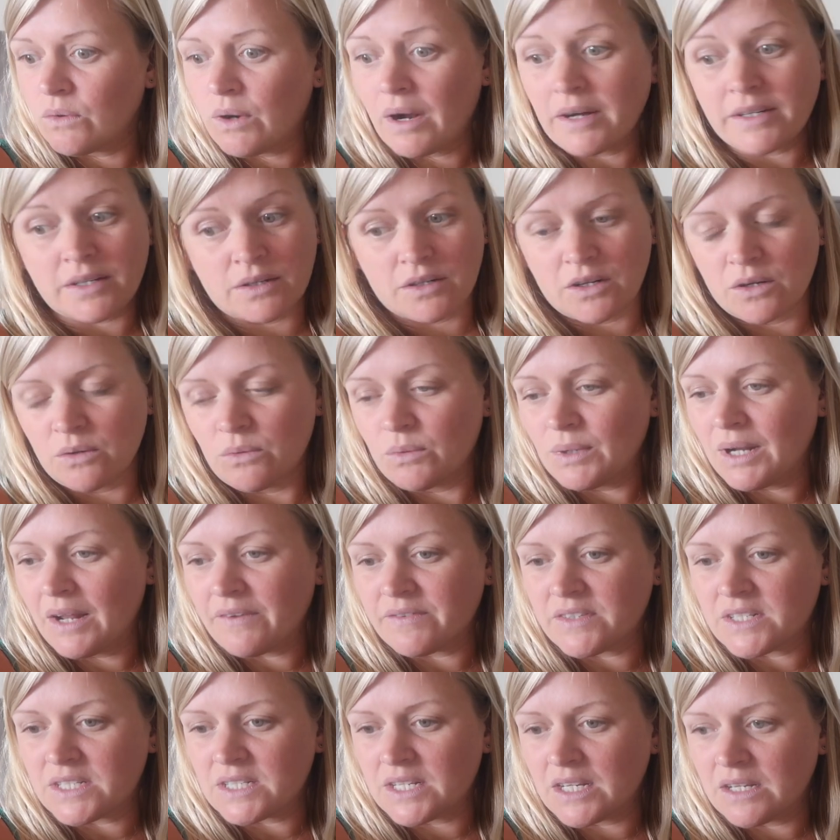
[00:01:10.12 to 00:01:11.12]
I don't know. We'll
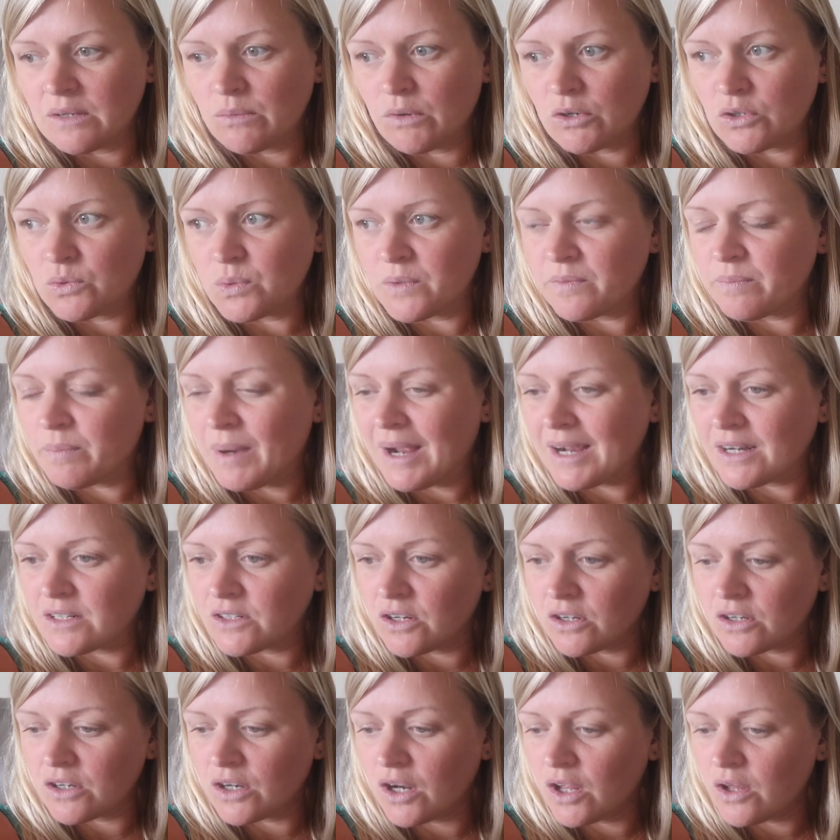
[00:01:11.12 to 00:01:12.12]
have to see. Once we've
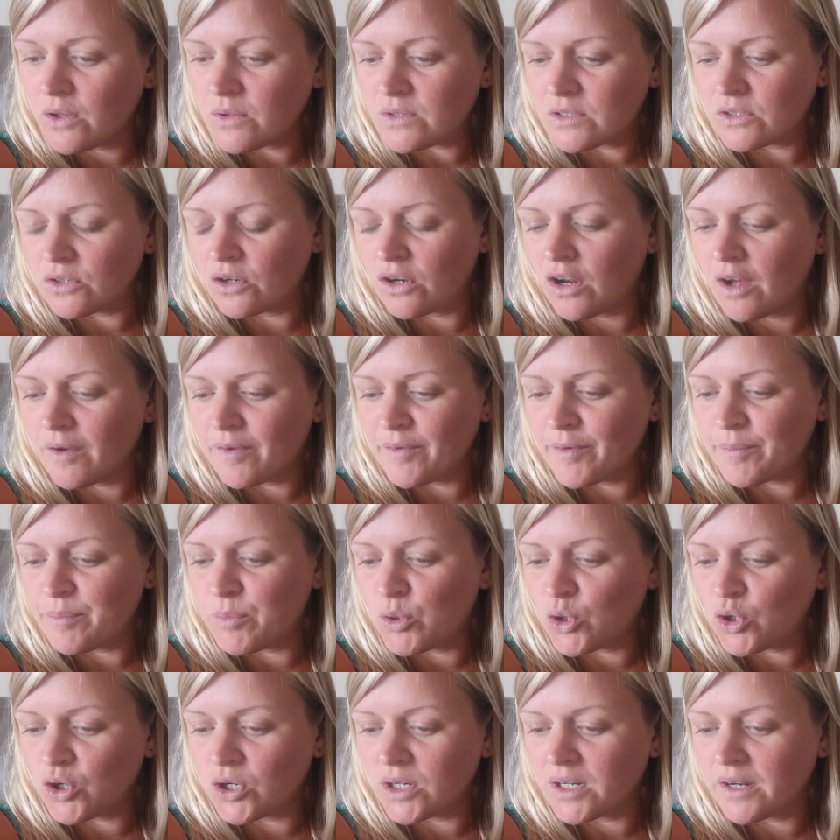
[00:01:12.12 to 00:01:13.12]
packed our clothes and all our
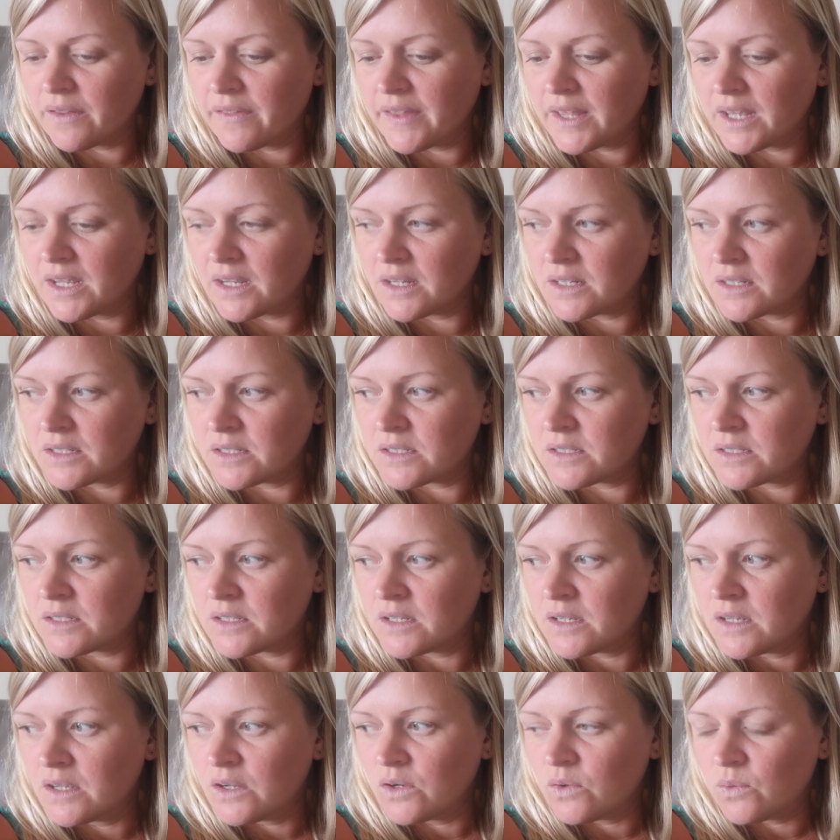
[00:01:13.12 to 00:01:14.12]
important things,
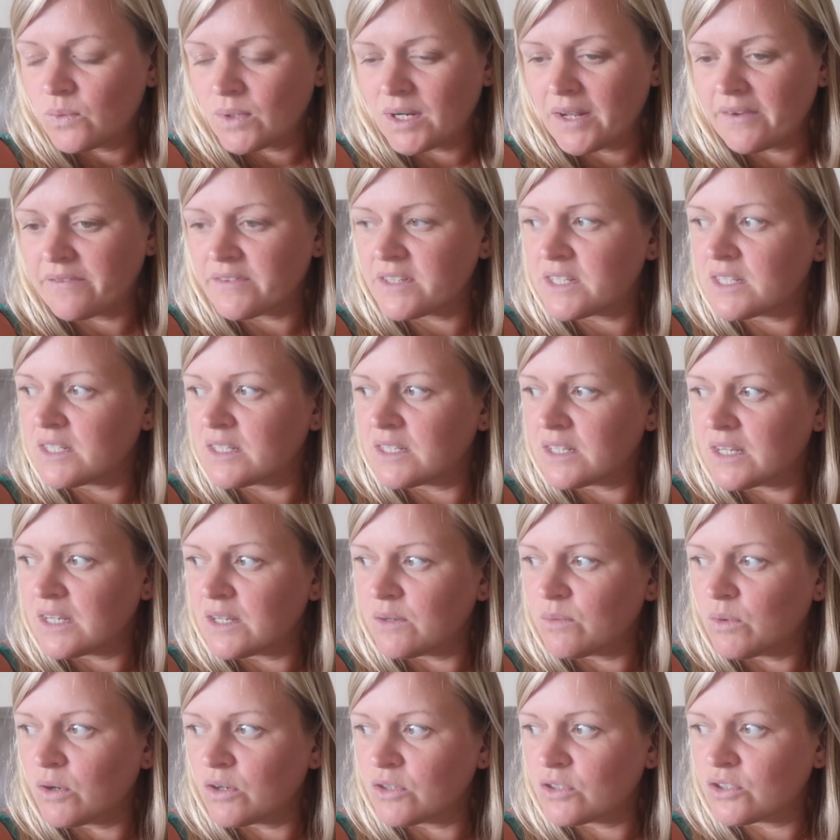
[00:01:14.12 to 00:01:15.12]
we'll have to
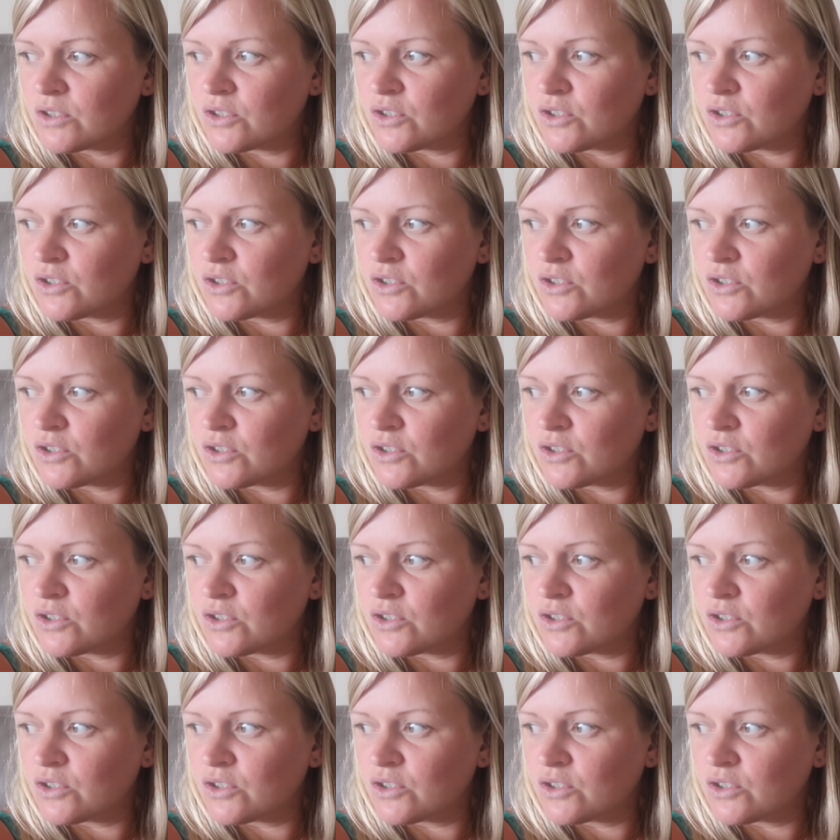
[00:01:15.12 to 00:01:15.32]
see what...